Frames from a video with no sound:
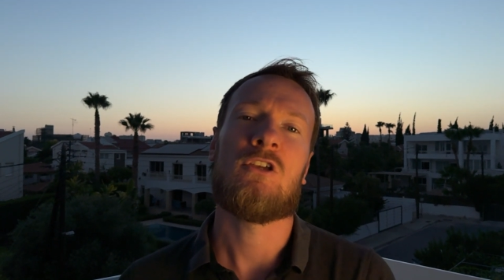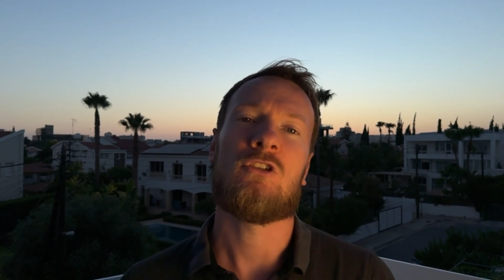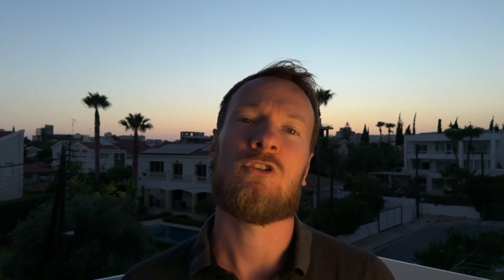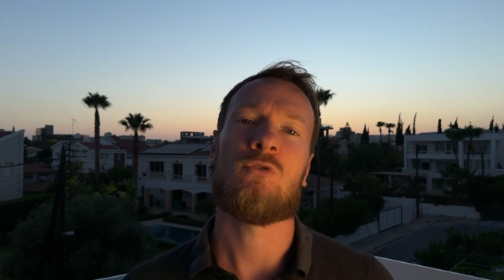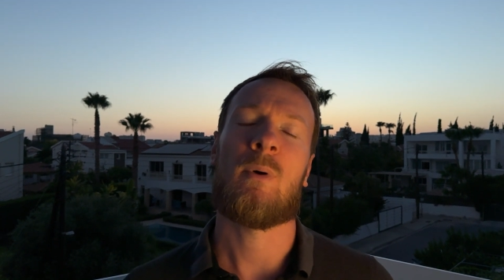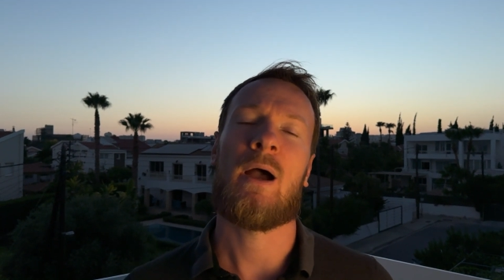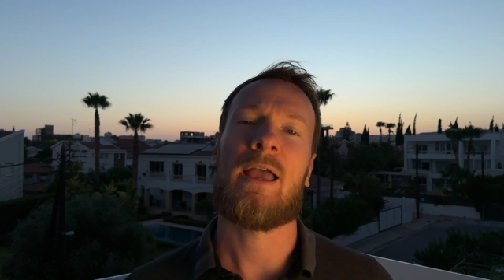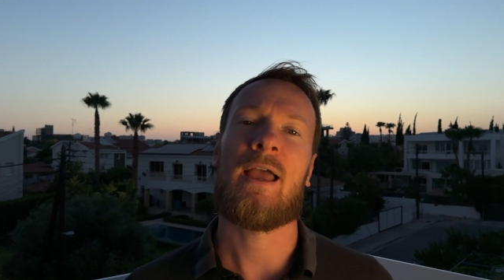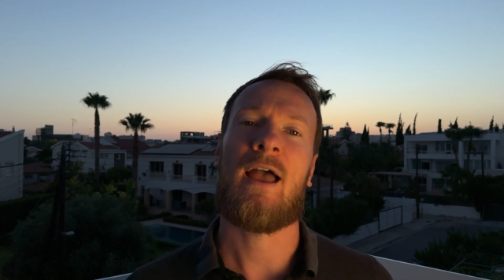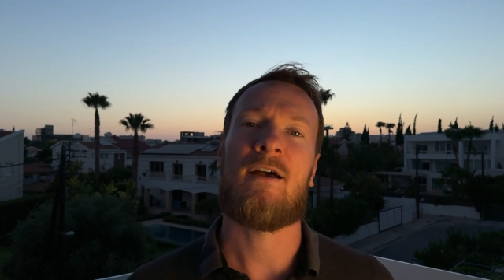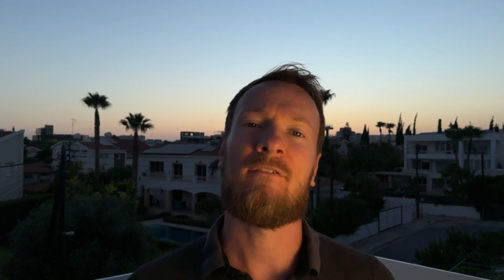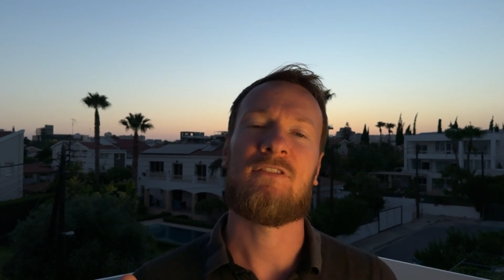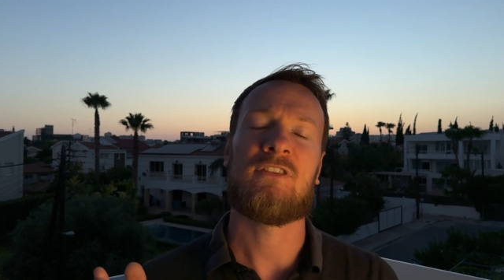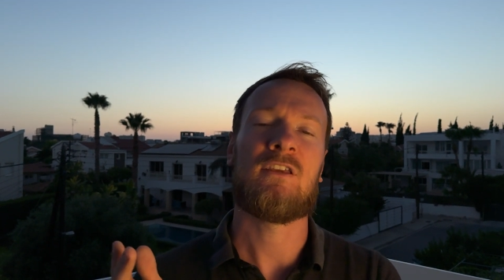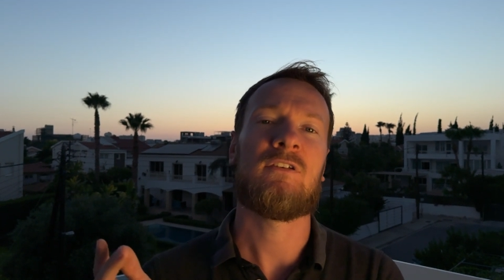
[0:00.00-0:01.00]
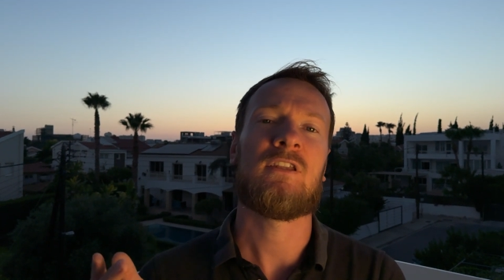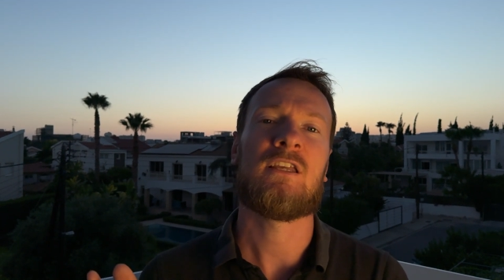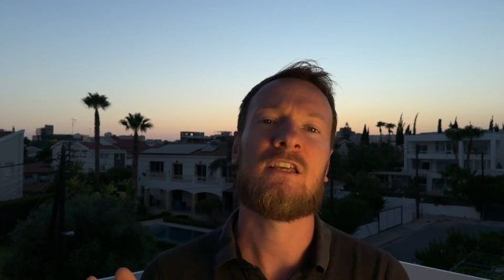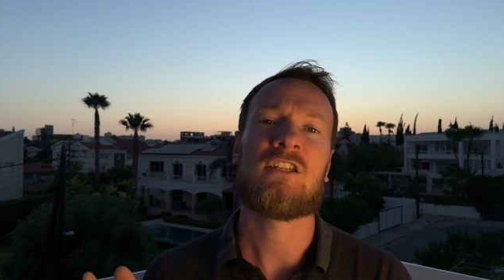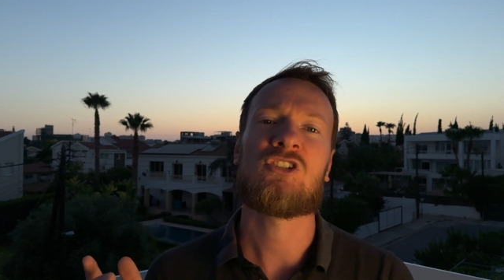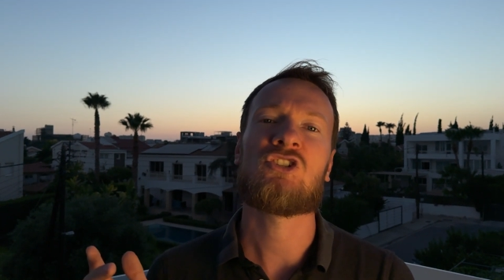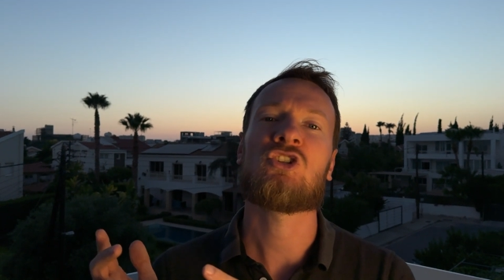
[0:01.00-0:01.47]
you might have
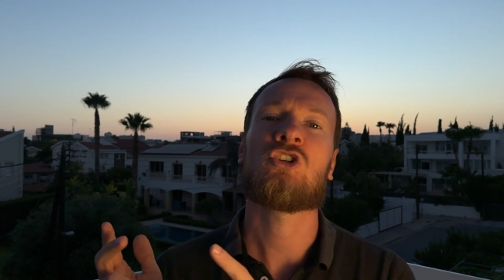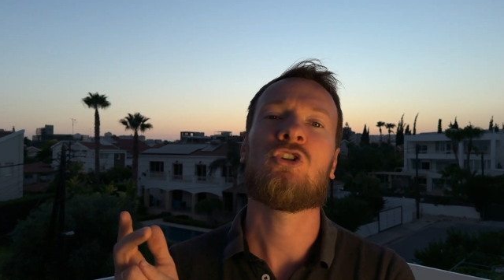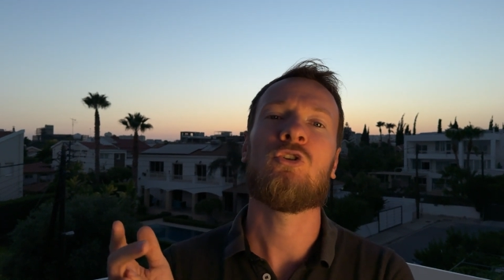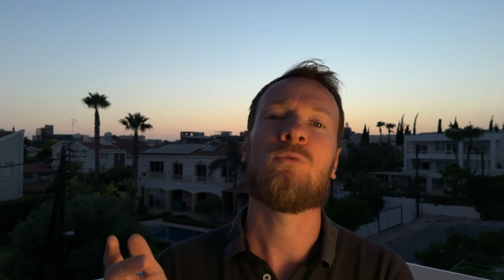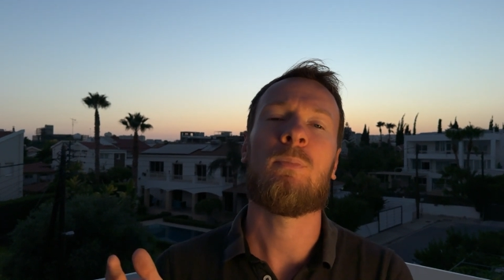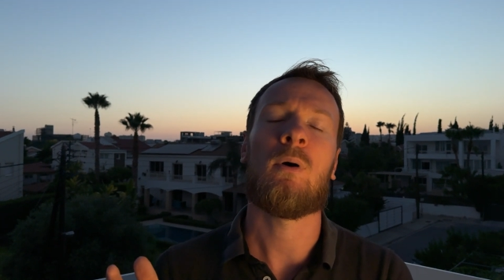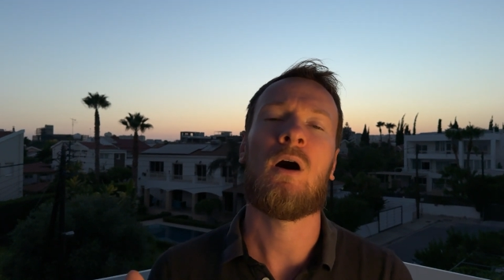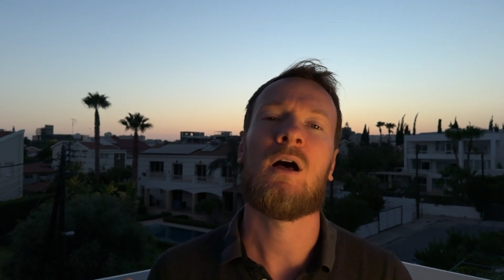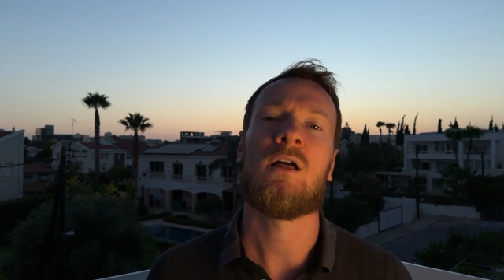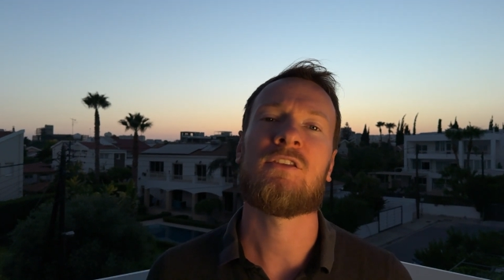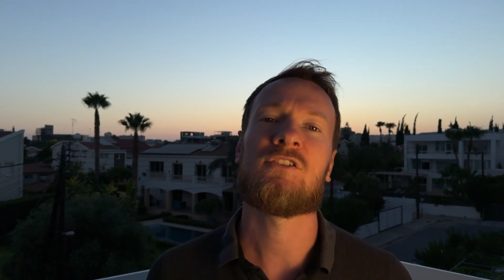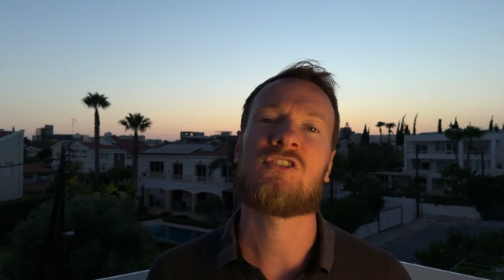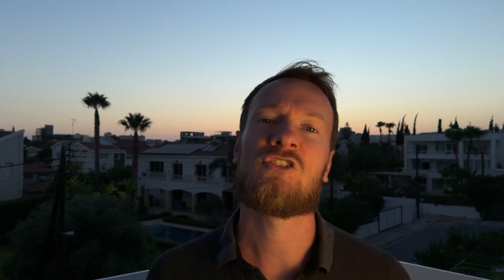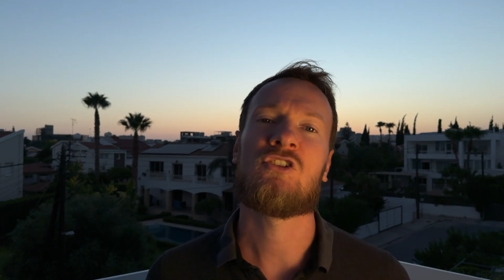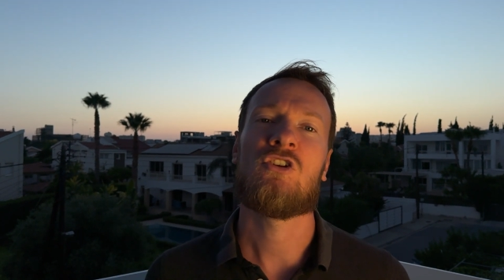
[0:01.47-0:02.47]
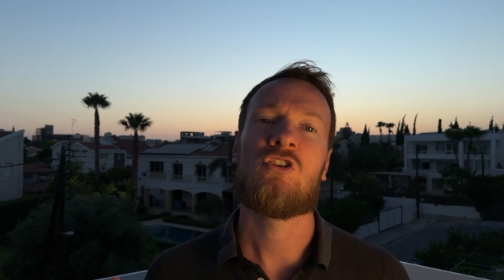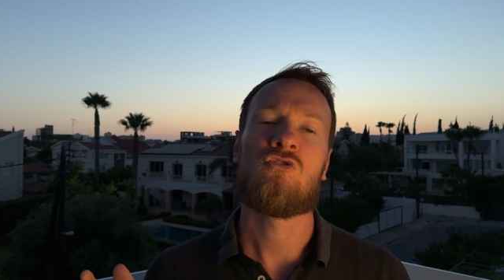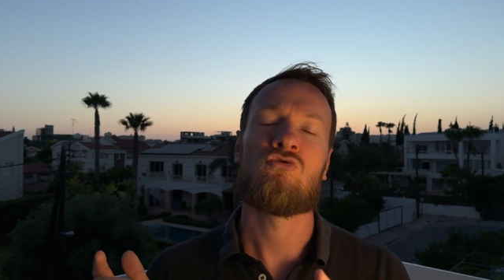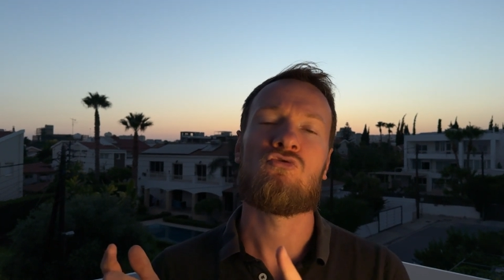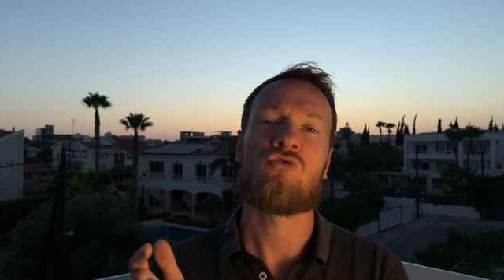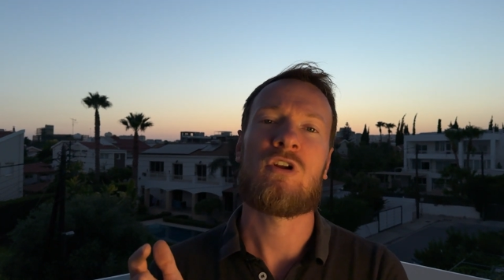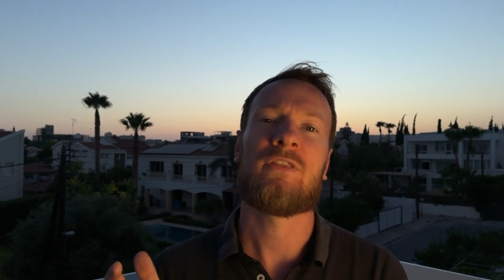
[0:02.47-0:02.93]
dividends, coupons,
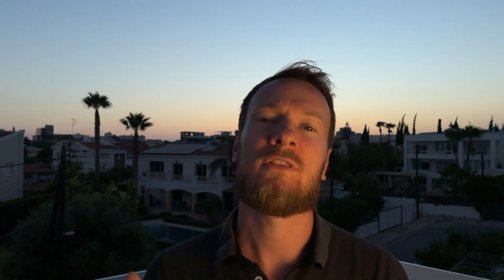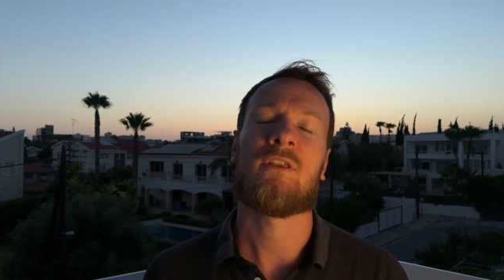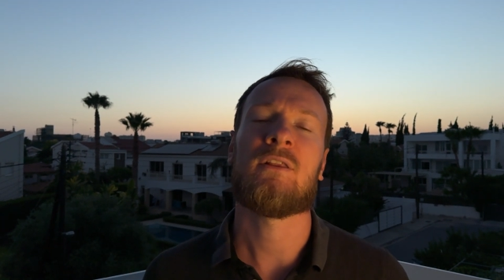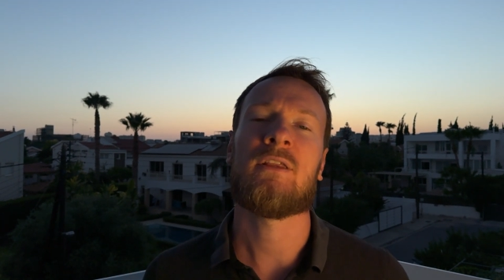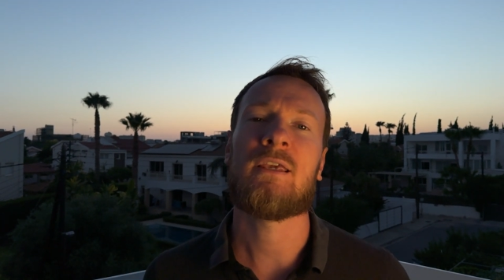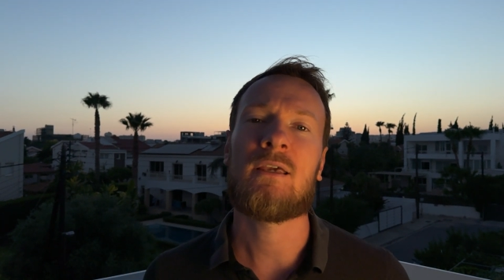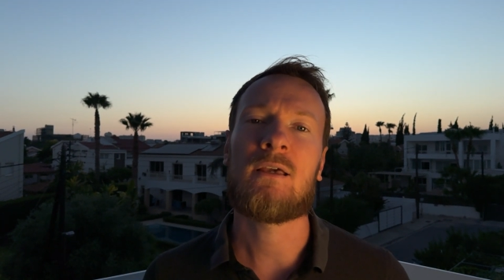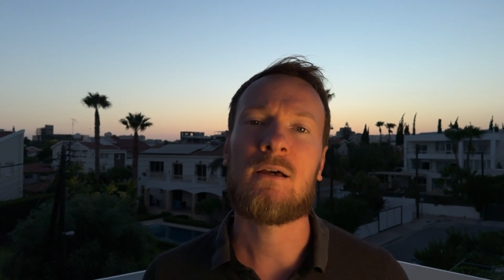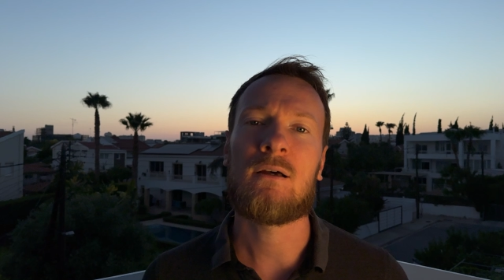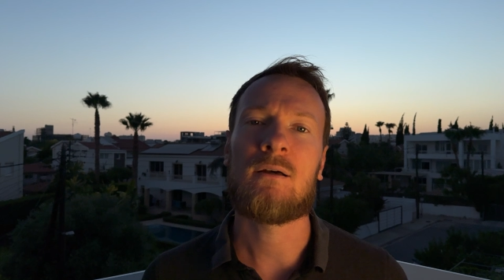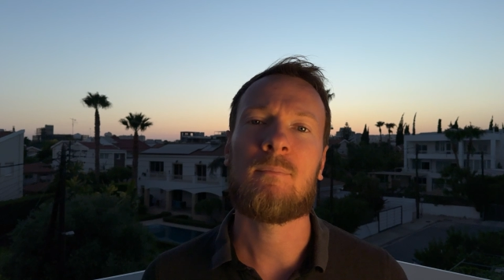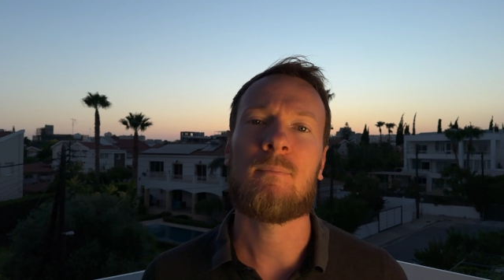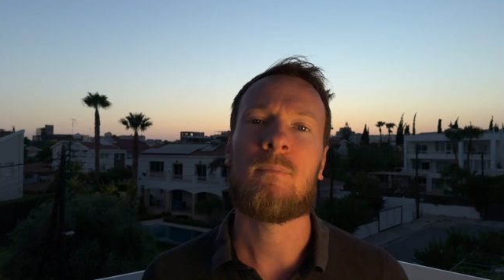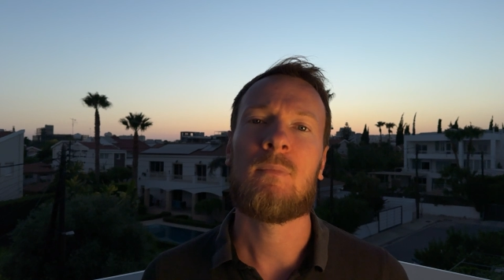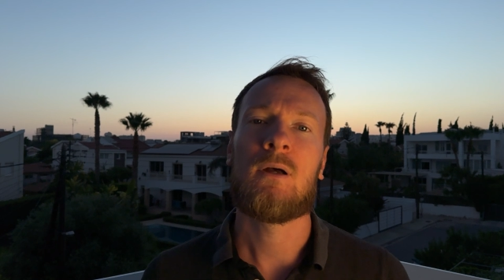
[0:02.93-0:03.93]
rental income,